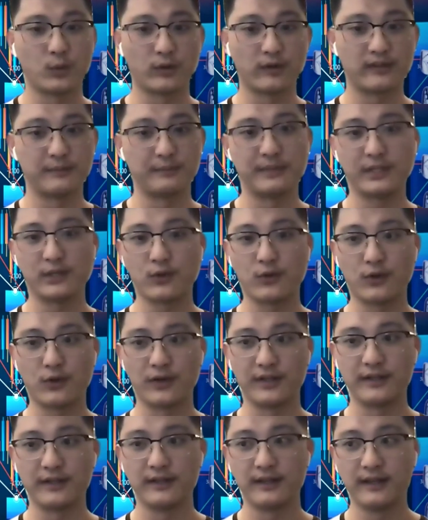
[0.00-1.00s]
worth of
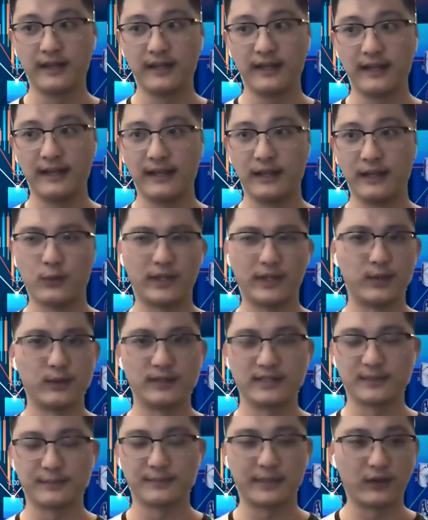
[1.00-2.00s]
Bitcoin when it
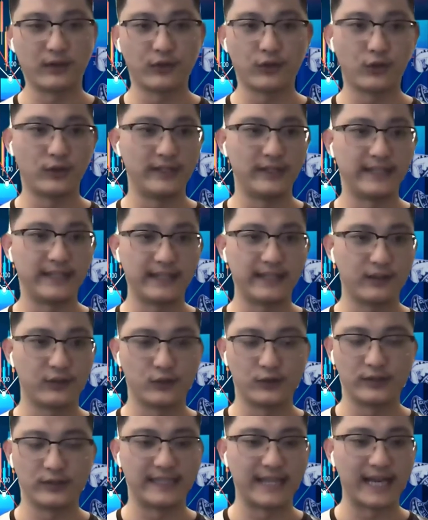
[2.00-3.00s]
was about
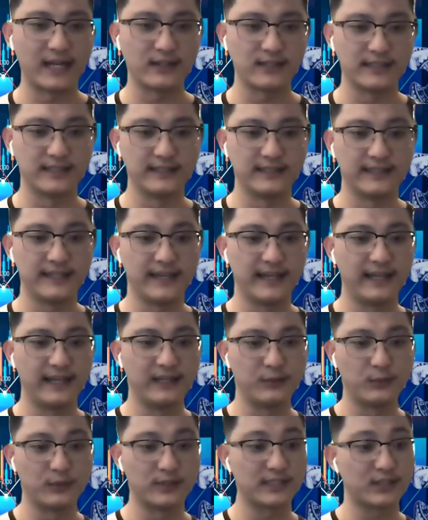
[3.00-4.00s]
30,000.
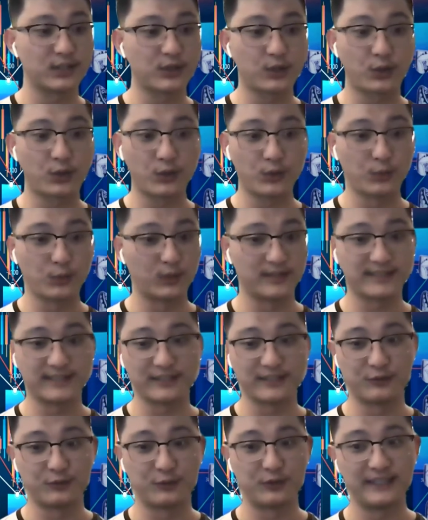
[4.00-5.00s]
And what's
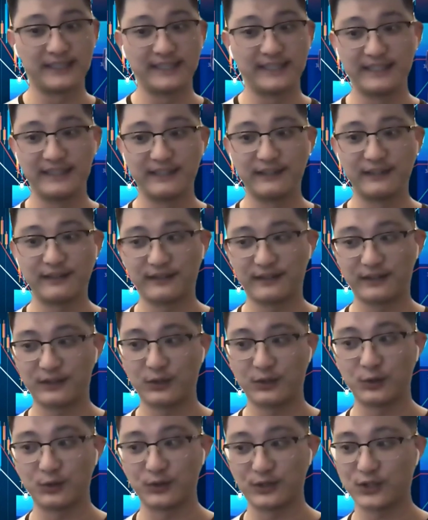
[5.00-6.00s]
a really
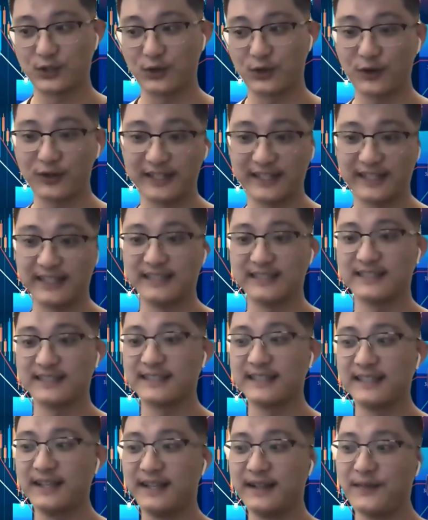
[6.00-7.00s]
cool story
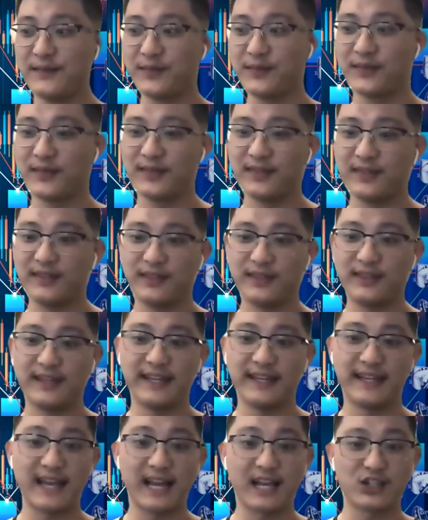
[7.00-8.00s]
is
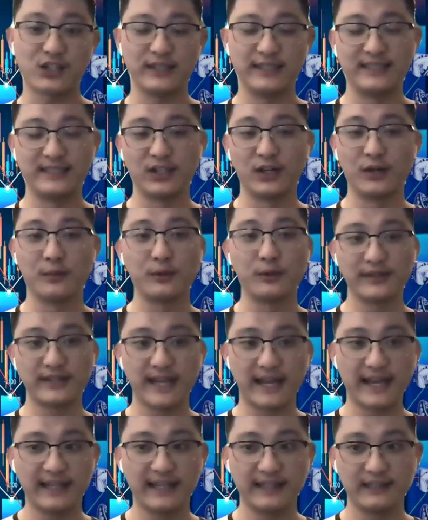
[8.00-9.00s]
they actually doubled
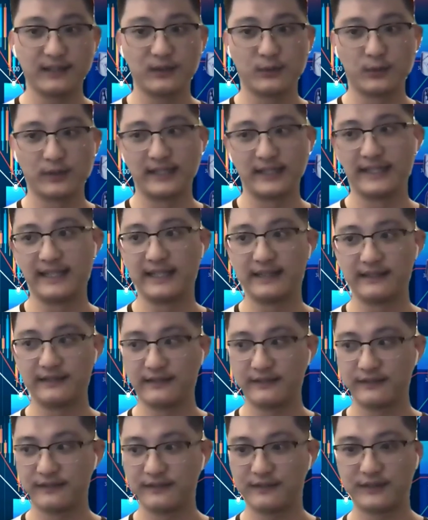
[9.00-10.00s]
that when it hit
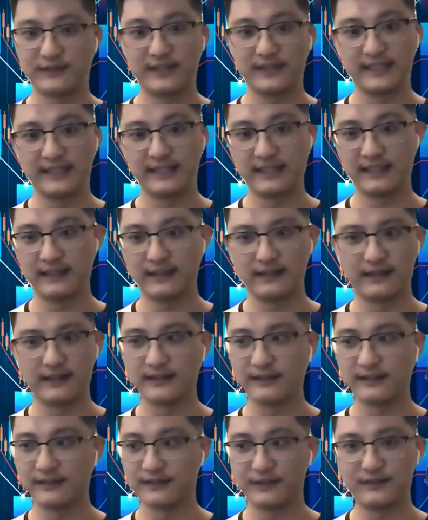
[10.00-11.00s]

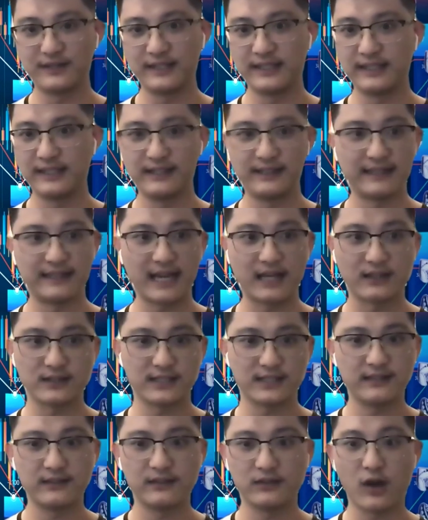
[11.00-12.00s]

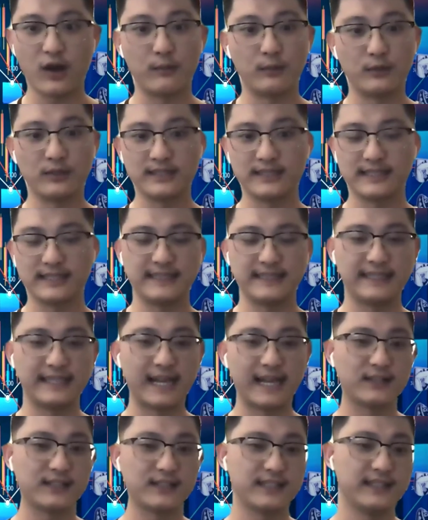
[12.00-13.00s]
50,000, almost
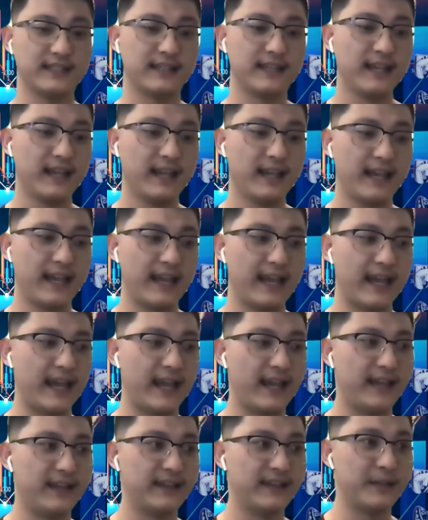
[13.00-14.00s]
60,000,
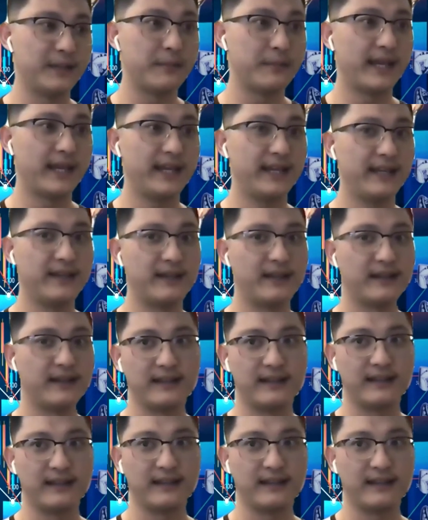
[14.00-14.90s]
and they made